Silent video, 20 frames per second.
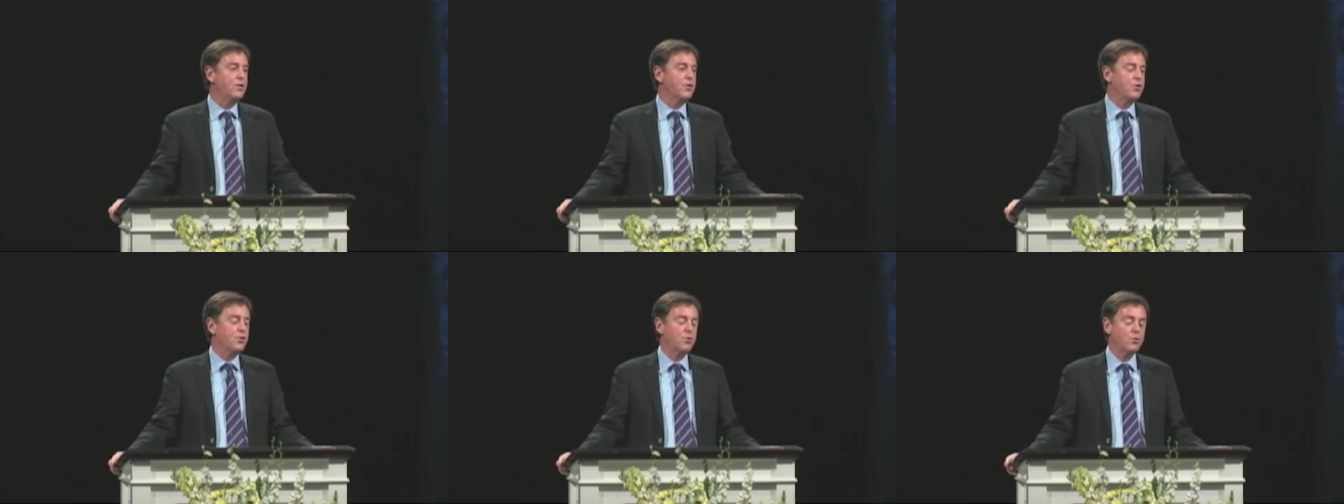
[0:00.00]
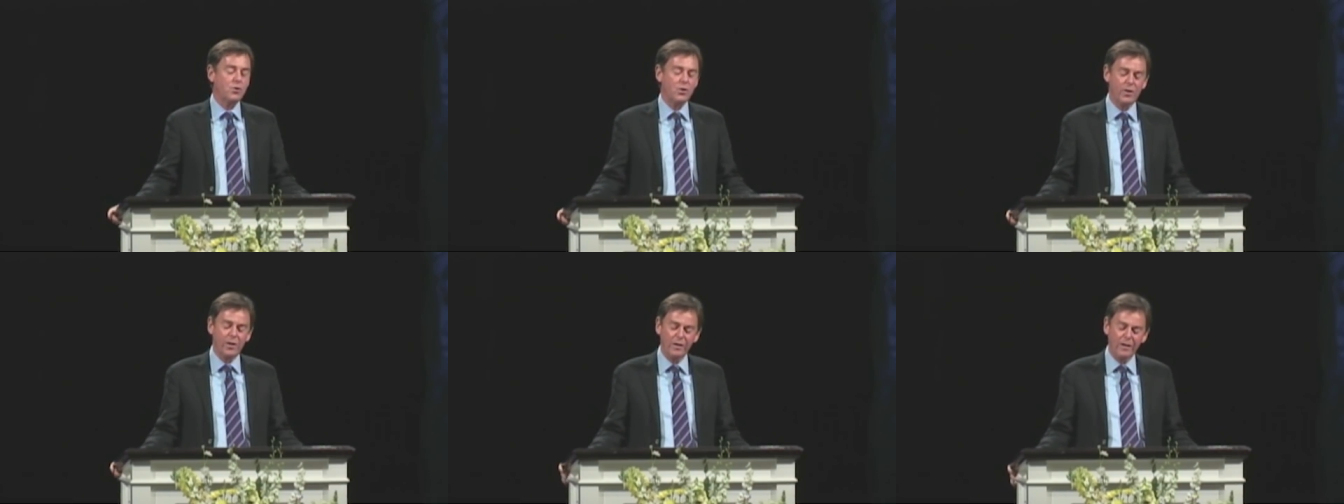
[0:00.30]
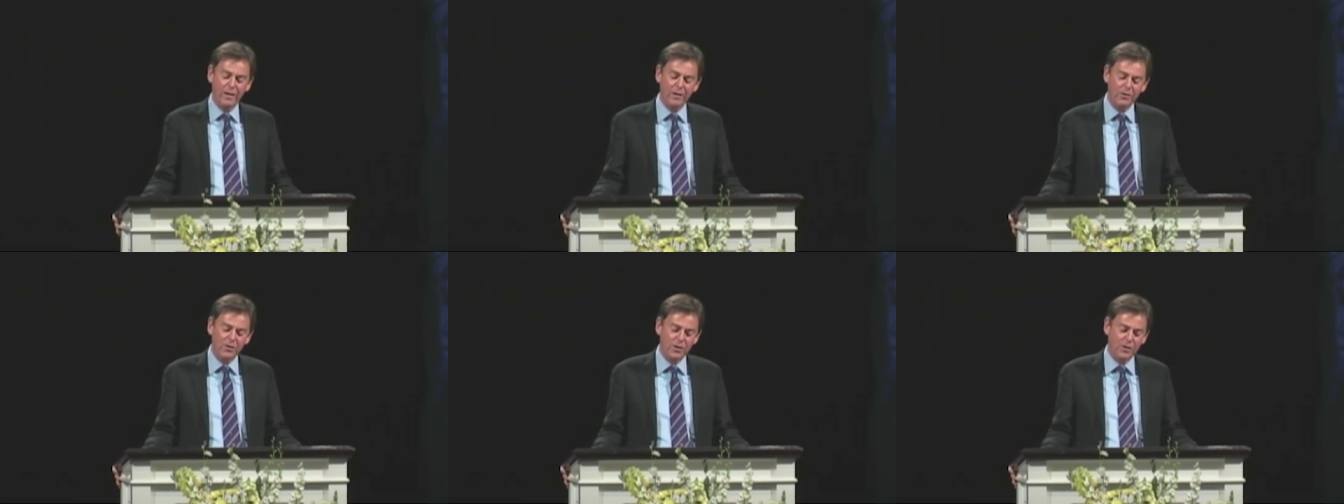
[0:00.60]
and
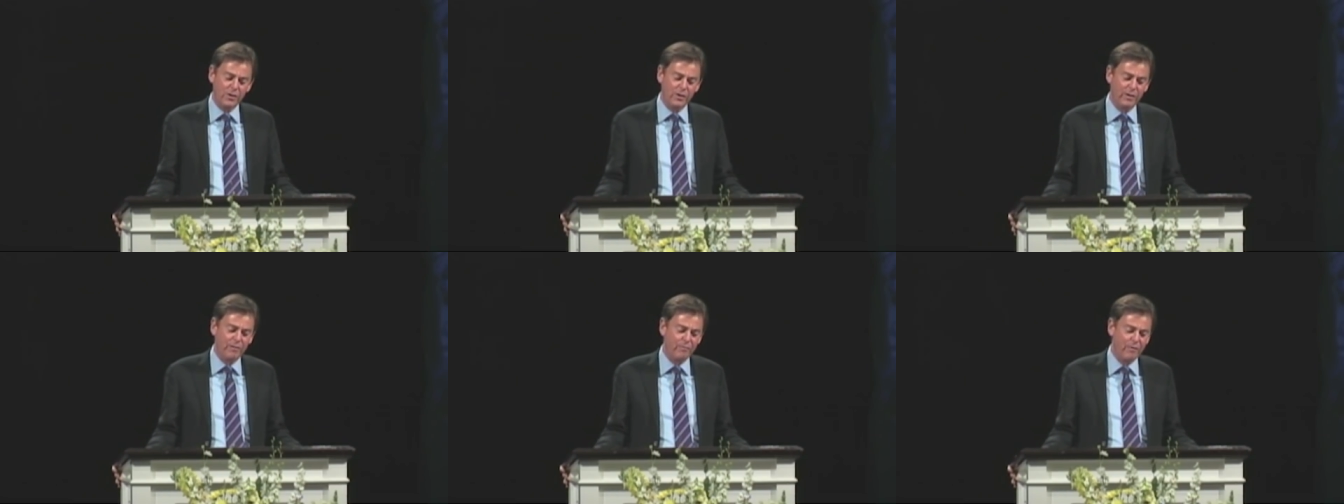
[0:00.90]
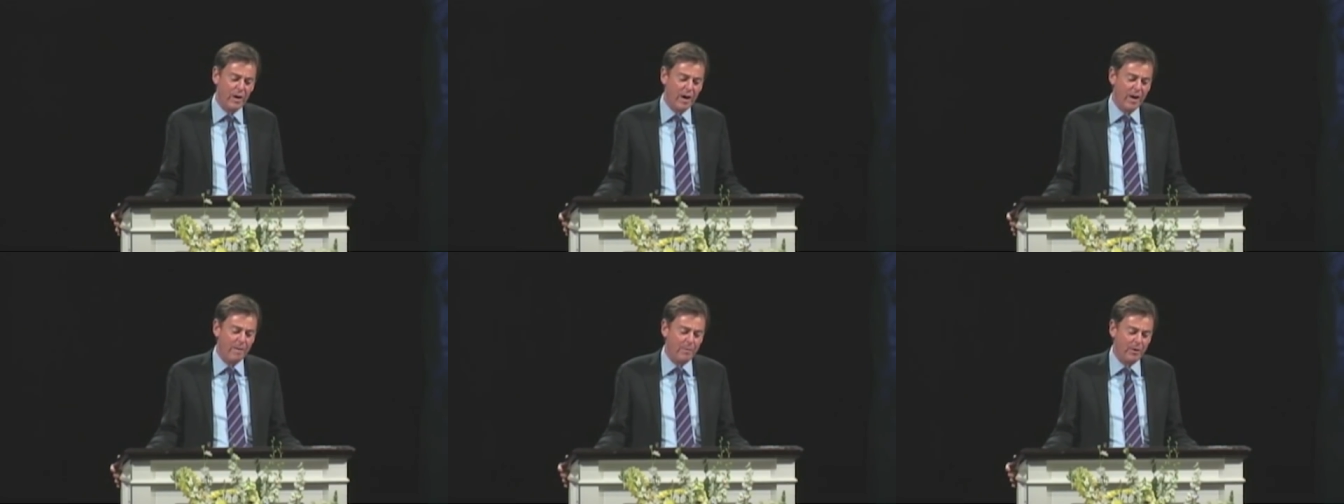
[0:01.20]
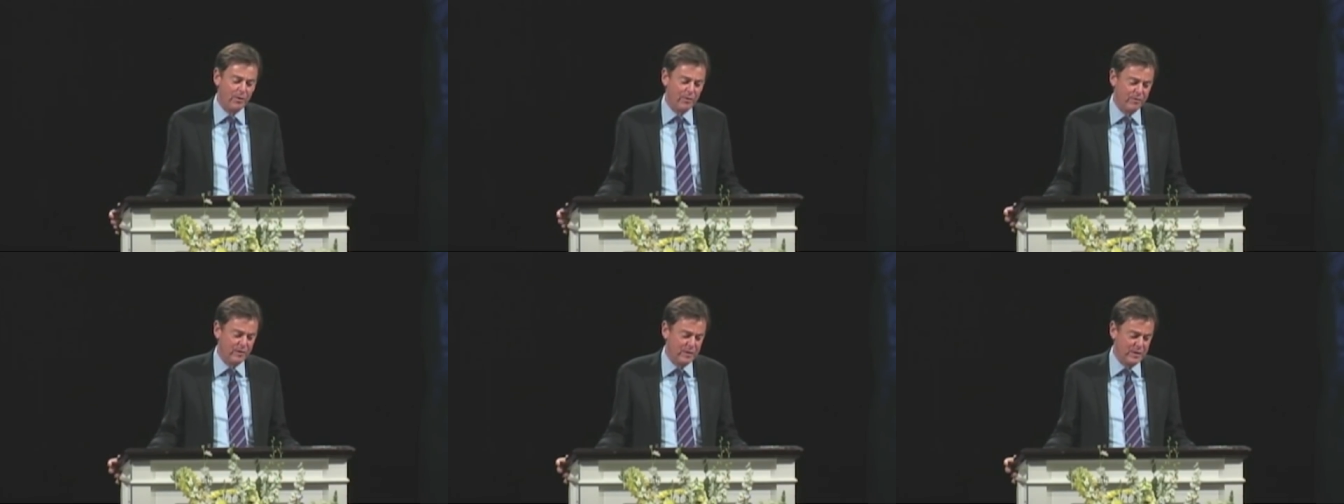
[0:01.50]
sociological
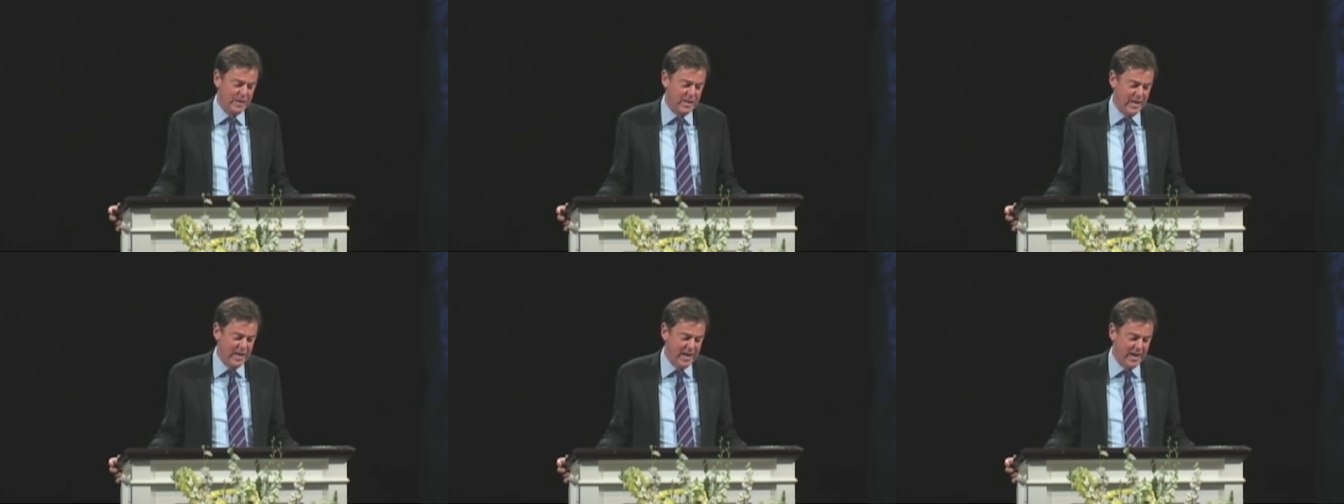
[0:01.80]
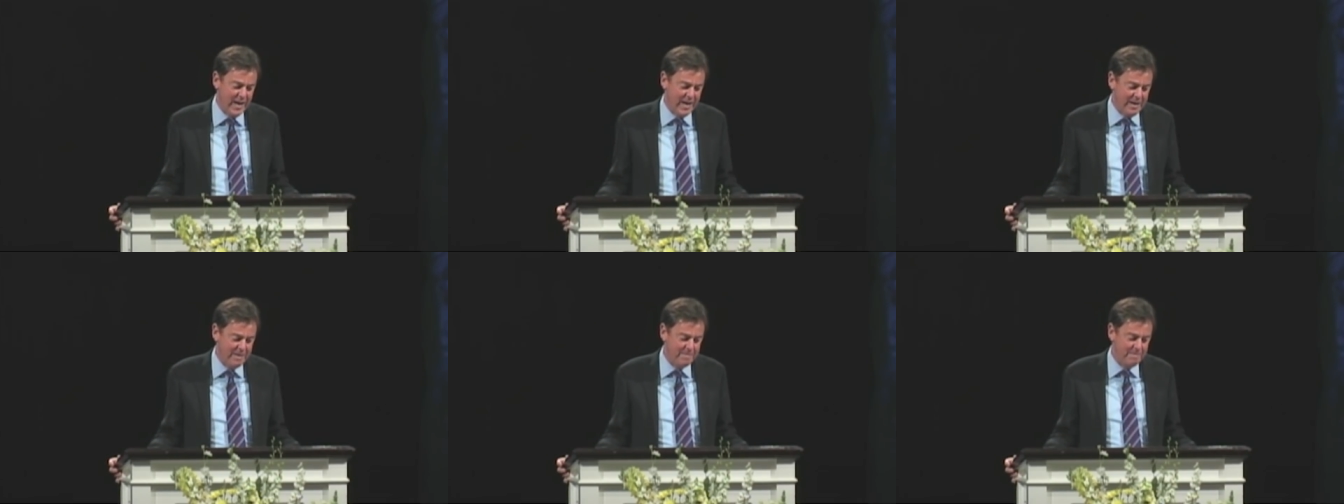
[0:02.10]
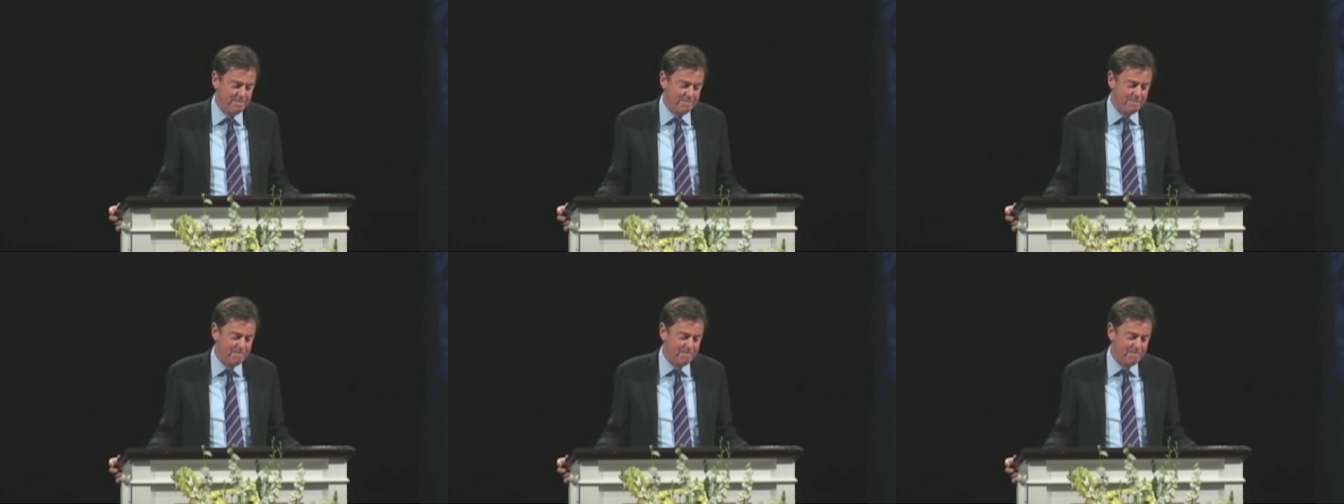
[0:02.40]
environment of the day